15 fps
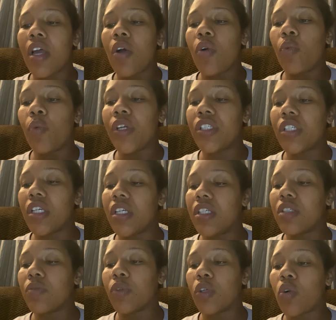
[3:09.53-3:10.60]
which
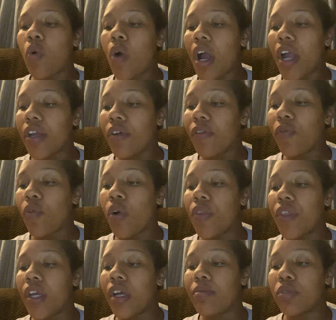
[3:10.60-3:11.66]
is required for
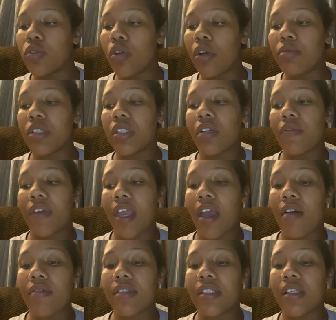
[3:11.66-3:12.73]
the absorption of
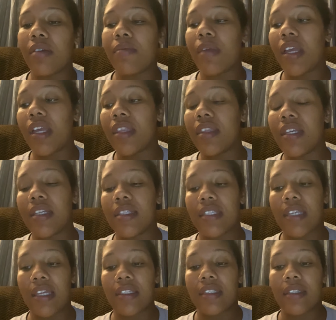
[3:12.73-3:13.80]
calcium in the
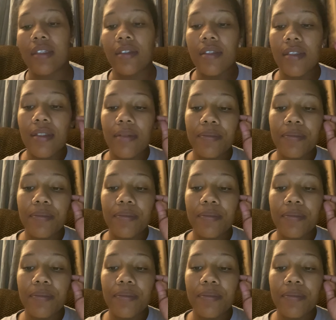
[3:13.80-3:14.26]
intestines.